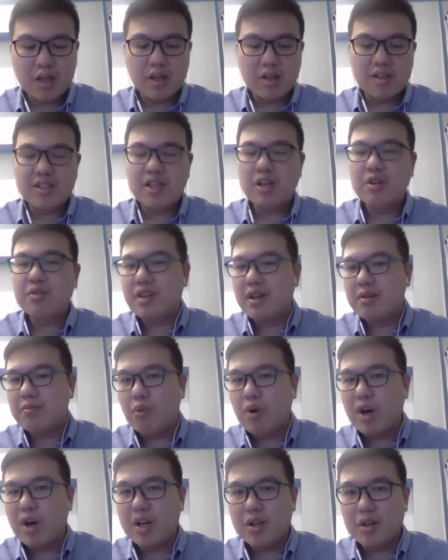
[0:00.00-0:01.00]
sell them
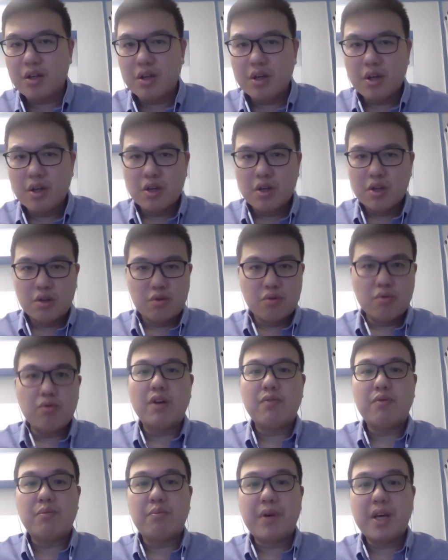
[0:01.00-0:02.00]
why you
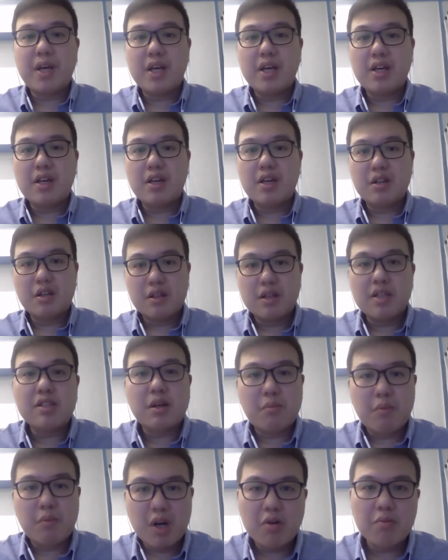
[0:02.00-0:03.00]
have to pay this
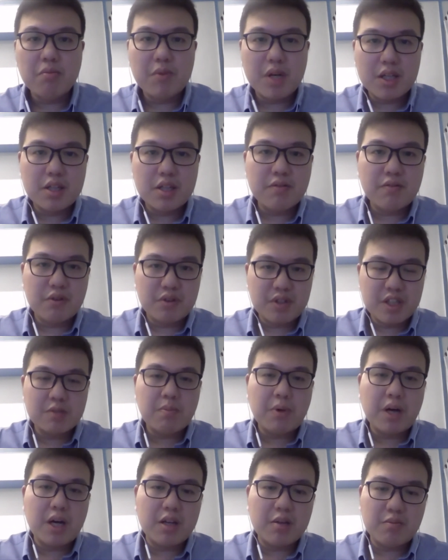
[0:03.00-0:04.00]
amount of money for this
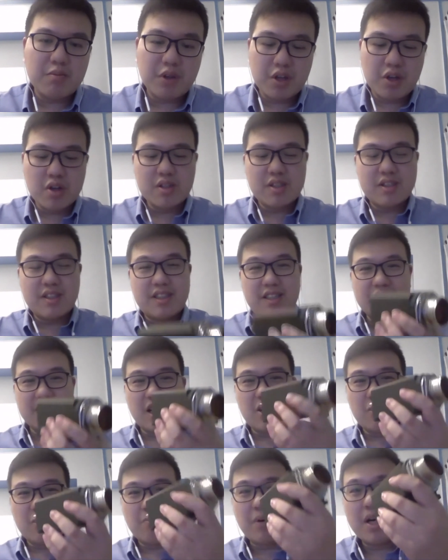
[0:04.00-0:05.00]
part, because this
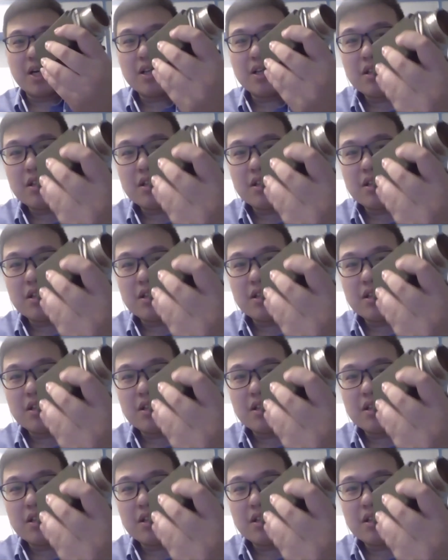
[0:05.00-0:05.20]
kind of part